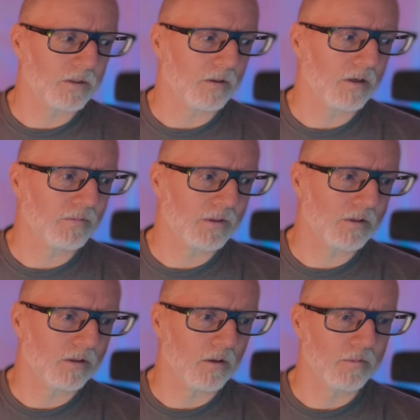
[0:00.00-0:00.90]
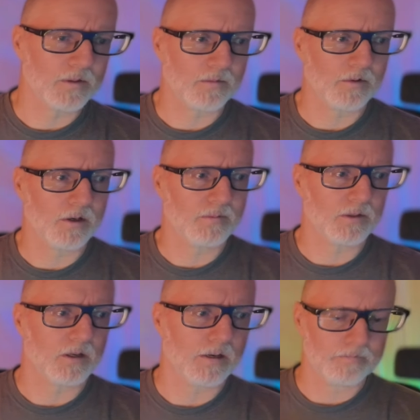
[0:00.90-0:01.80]
hips, it opens up your hips a
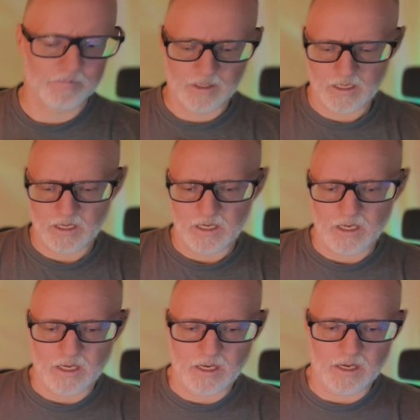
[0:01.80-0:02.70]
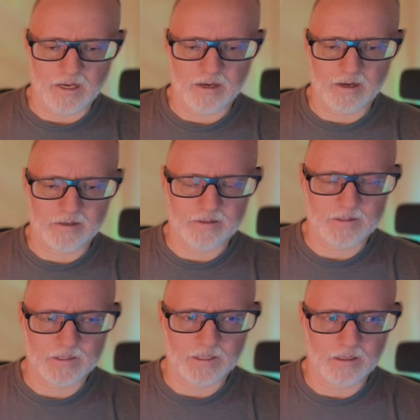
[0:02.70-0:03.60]
lot, and
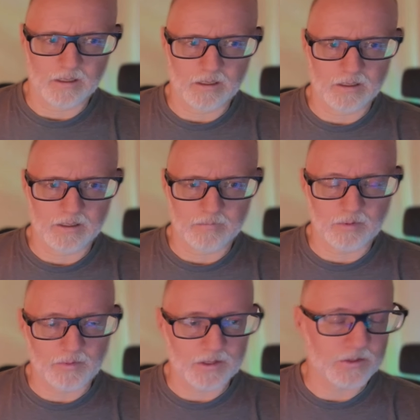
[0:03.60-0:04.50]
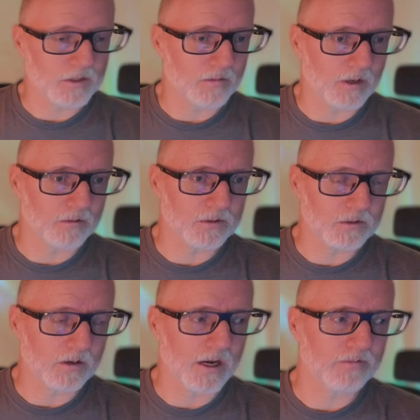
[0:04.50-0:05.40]
uh, it prepares you to be able to do
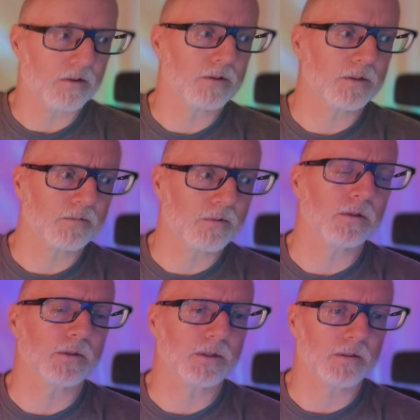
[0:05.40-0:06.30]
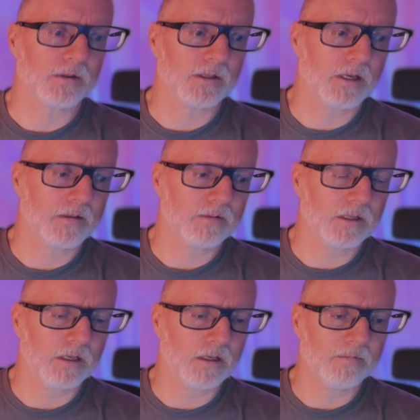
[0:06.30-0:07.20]
half lotus and pull lotus and stuff like that.
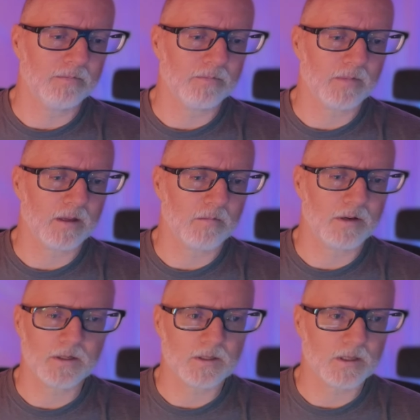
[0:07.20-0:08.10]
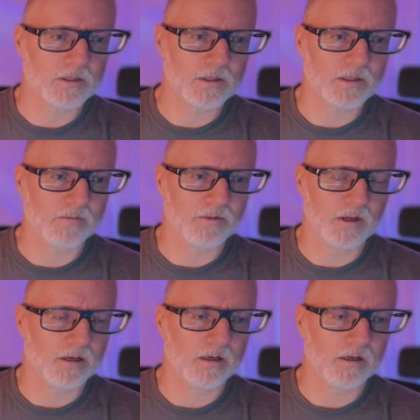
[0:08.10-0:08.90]
Um, pigeon does the same thing.